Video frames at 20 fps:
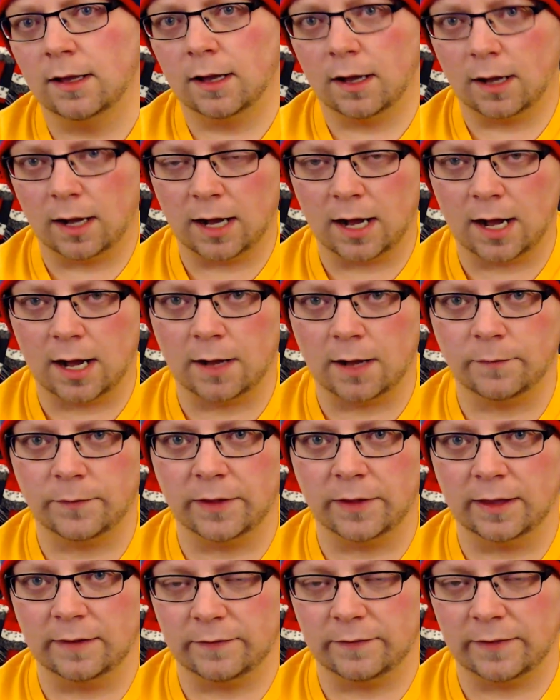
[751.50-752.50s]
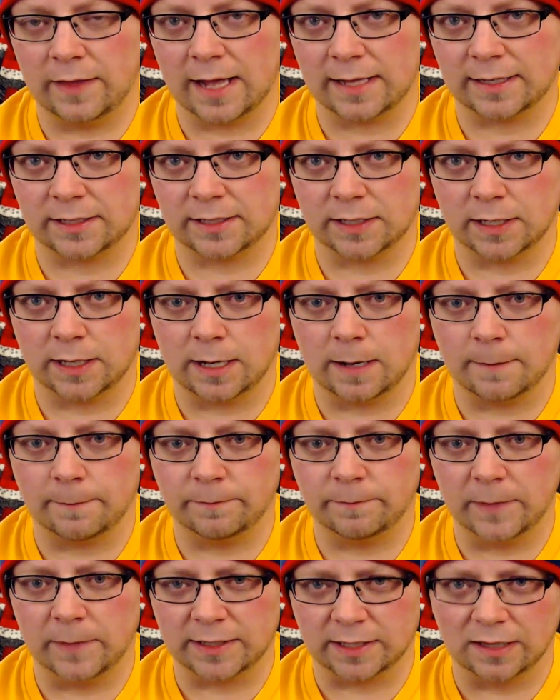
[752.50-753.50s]
that's a
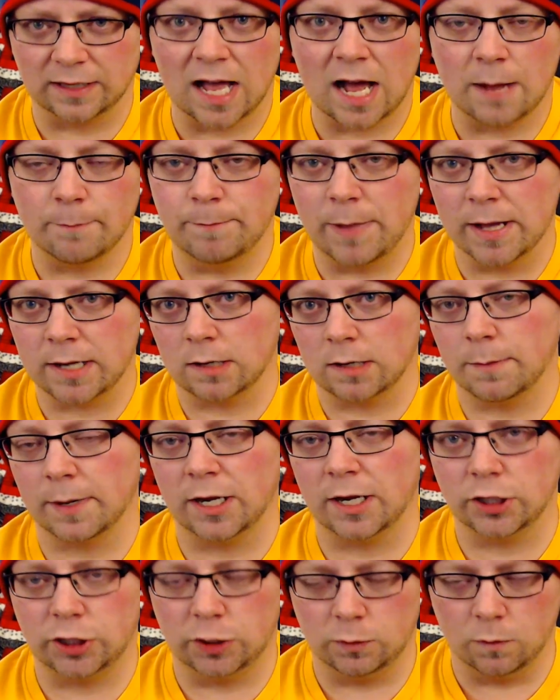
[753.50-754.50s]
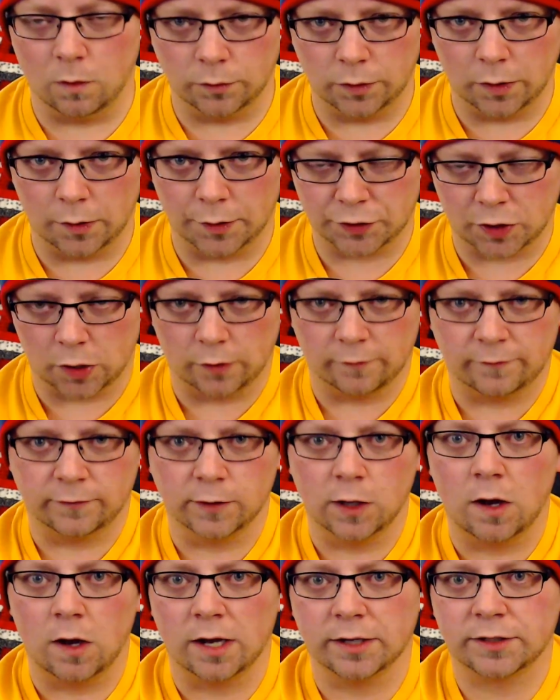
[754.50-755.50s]
lot better because you won't notice all the
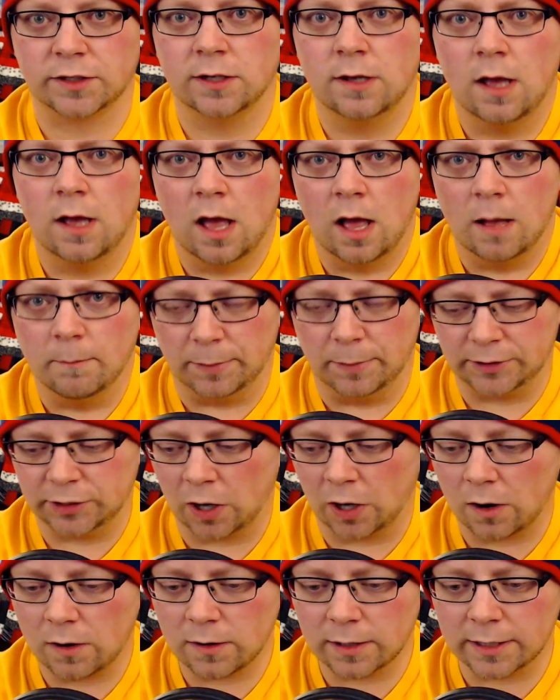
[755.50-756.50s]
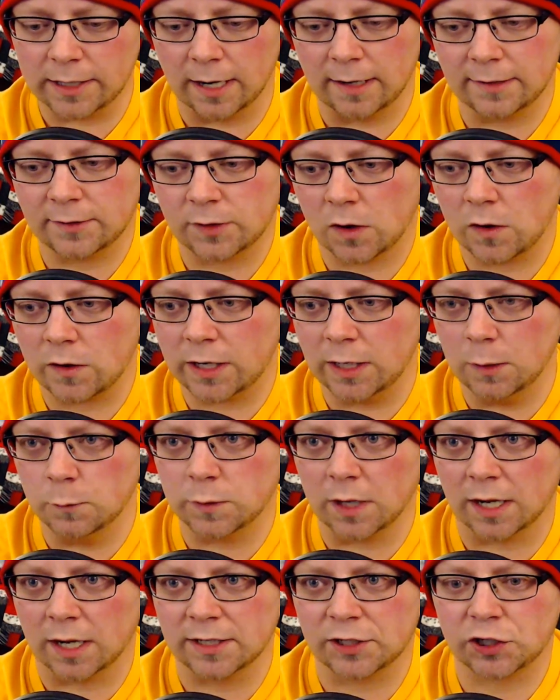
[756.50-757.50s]
flaws. But Tarkin
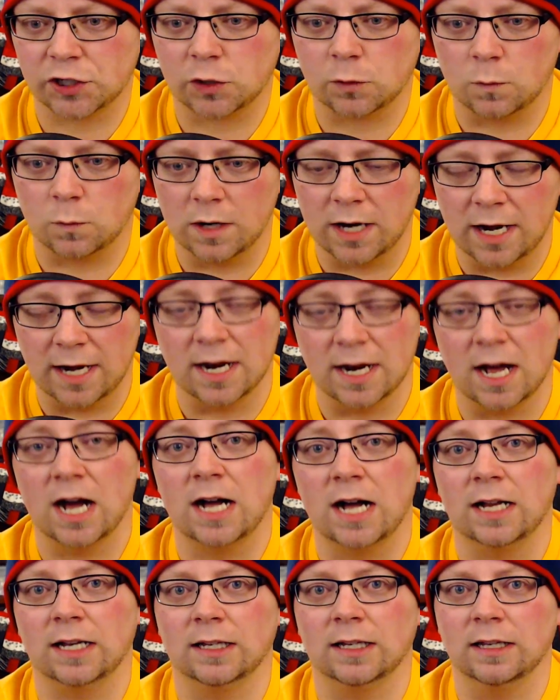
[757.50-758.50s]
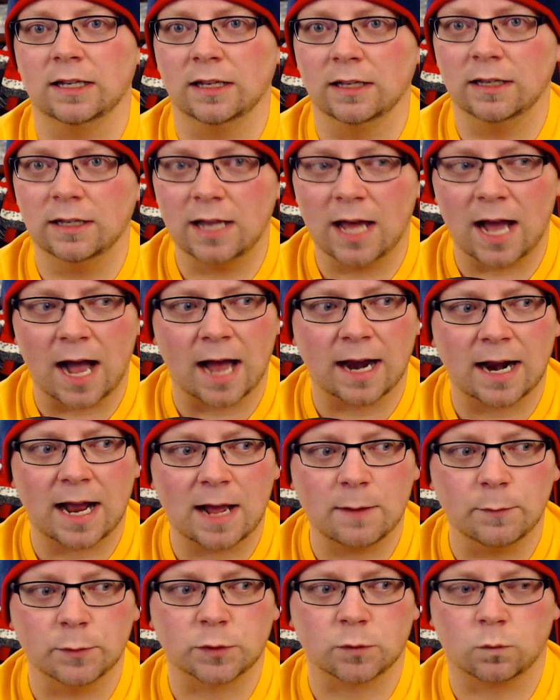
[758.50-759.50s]
was on screen a lot.
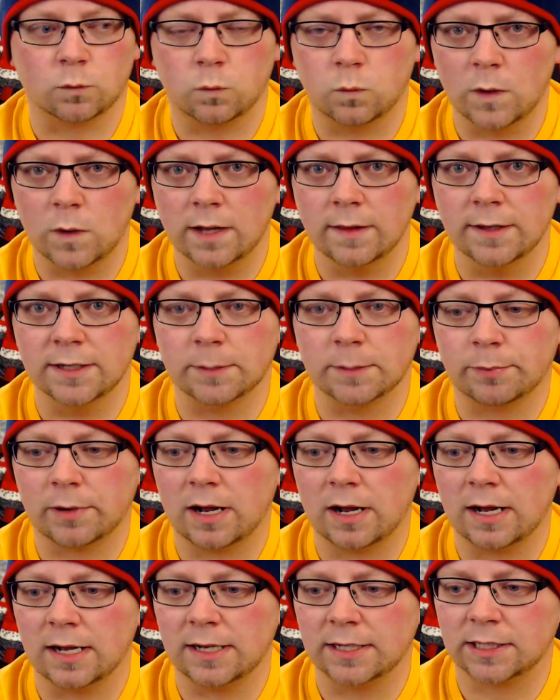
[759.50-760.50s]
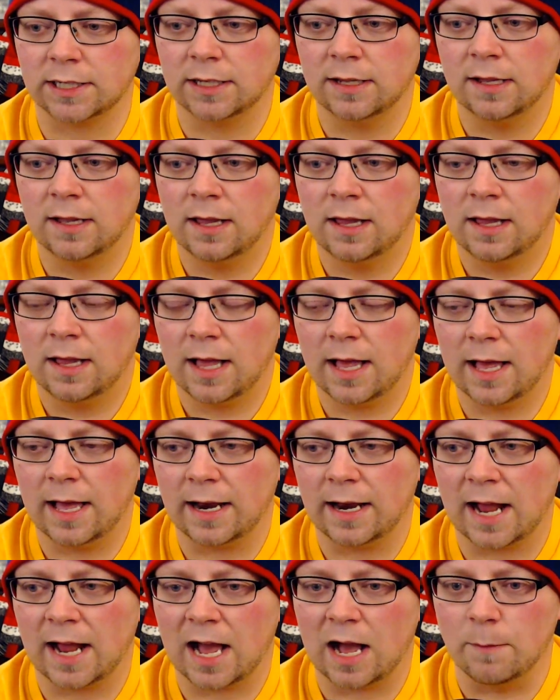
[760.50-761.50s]
I was really surprised
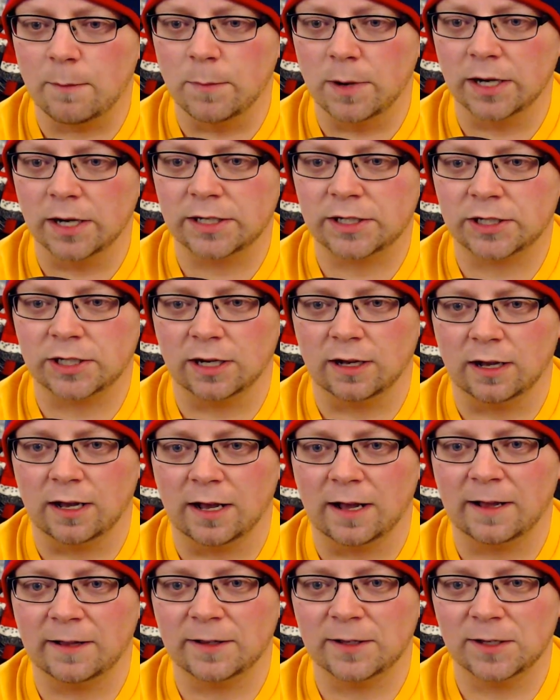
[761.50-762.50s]
at how much airtime